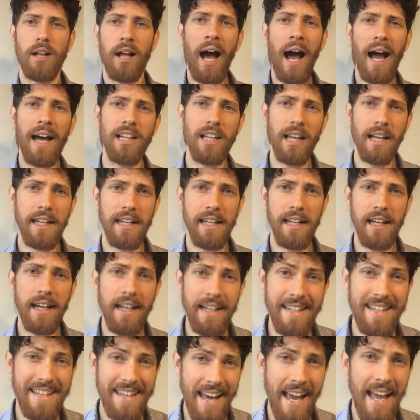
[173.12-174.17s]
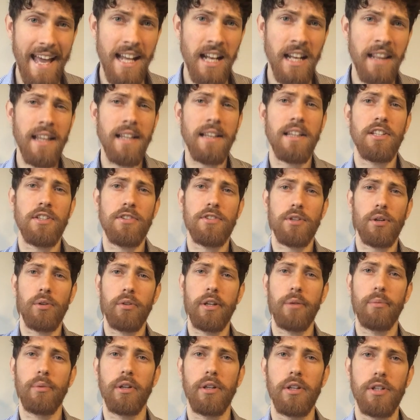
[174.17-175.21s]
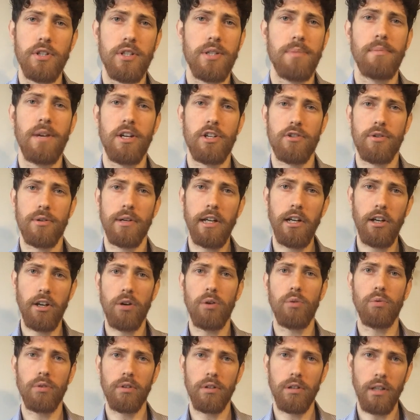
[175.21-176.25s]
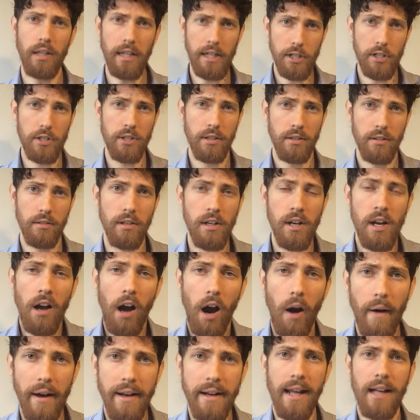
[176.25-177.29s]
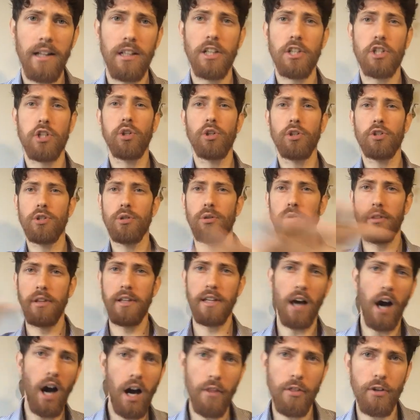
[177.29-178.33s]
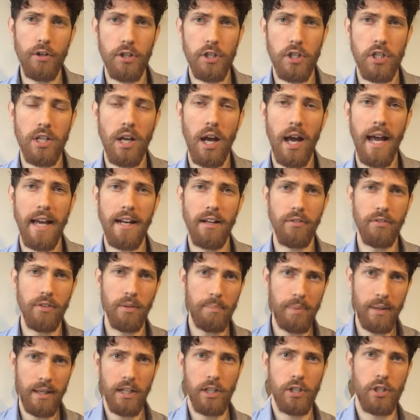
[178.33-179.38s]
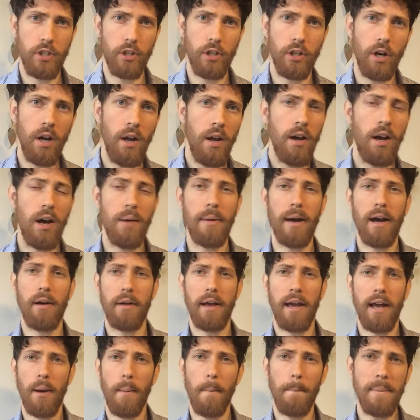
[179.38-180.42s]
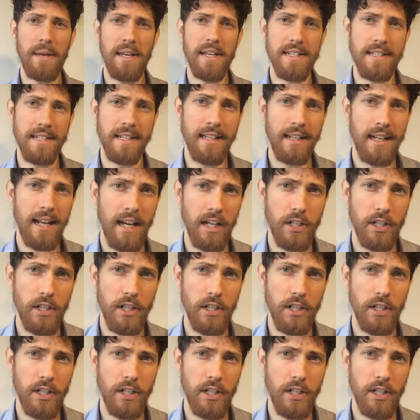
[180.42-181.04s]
Highlighting again that this is only really just measuring correlation. All right, now let's look to the other side of the picture about how meat can